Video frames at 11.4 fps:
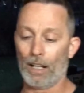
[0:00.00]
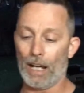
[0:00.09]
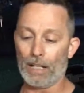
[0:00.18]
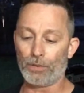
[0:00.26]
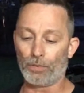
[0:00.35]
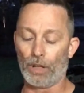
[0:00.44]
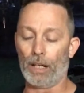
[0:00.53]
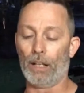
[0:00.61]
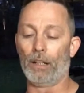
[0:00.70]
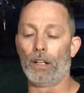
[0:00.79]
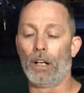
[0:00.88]
That's
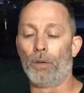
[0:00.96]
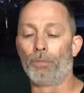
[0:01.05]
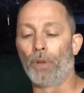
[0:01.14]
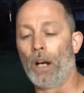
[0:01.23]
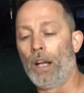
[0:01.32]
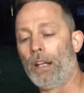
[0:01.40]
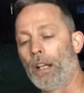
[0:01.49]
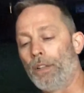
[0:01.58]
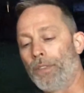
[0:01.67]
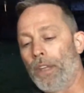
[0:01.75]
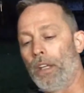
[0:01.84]
right. Brian,
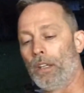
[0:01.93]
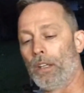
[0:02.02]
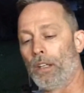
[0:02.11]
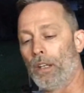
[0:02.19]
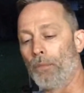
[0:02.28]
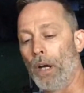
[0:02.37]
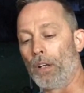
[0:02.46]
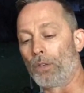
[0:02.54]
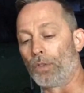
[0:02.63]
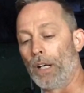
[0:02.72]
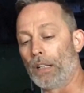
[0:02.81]
I think, am I
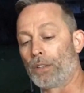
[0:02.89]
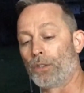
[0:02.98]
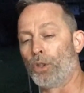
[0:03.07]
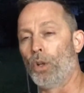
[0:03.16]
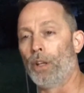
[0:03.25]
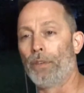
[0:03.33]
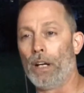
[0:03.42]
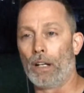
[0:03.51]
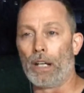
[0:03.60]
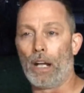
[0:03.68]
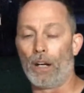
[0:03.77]
correct? You live out
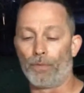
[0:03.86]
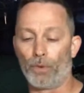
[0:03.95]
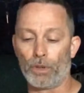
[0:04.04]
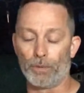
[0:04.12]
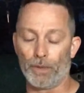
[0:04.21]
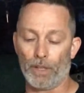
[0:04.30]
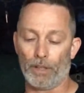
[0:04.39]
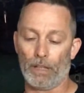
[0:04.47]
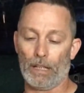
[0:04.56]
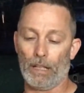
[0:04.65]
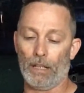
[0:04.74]
in California, man,
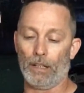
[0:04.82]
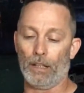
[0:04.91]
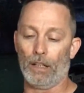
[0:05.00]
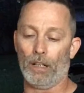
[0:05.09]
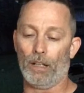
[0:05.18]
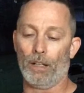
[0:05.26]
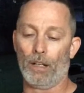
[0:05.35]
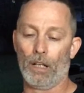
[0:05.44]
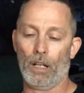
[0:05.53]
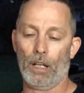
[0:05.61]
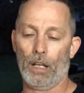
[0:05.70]
and
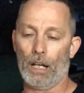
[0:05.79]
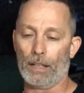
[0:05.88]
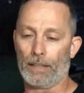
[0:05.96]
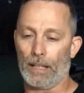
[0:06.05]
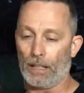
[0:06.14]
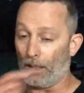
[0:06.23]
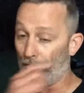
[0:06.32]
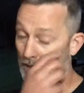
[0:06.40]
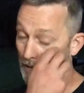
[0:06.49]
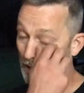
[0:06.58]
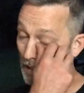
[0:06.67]
I think I've
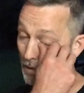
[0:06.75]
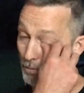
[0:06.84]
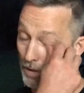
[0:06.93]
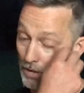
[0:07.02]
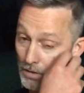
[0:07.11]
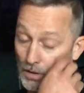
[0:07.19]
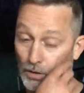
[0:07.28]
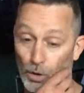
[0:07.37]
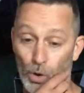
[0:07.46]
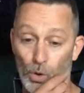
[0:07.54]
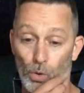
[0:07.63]
seen pictures of
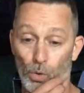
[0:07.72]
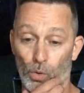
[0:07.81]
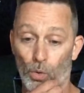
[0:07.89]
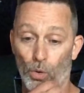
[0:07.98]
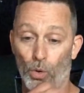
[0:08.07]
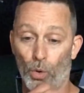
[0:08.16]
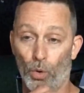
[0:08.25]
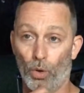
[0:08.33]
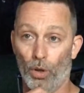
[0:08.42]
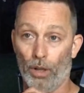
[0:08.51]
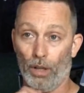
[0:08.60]
you
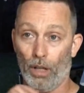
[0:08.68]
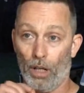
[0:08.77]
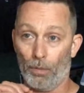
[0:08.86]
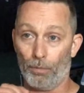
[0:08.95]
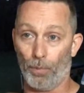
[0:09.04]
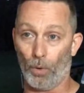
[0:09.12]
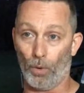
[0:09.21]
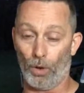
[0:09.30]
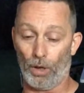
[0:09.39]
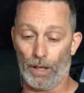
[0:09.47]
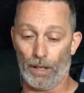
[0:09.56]
going
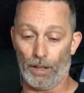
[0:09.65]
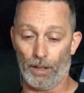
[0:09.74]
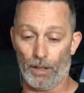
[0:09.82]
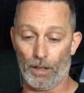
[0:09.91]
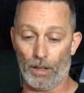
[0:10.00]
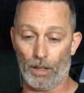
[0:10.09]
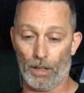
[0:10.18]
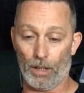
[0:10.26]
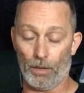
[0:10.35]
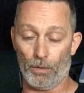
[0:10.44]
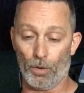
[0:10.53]
boarhead
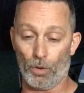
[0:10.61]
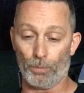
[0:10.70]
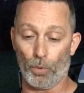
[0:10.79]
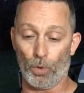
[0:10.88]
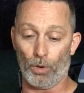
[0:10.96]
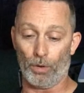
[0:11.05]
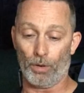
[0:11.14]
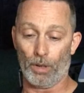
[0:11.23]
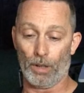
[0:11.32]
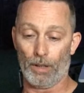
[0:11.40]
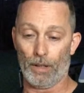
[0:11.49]
or boar
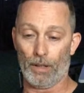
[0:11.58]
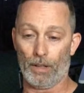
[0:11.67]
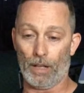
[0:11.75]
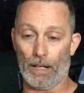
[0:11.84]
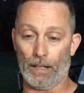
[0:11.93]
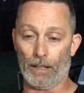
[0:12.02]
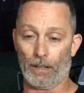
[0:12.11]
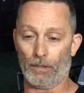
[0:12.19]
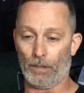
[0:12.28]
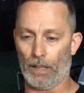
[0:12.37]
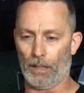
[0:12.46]
hunting,
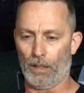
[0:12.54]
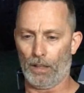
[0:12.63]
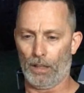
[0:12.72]
right?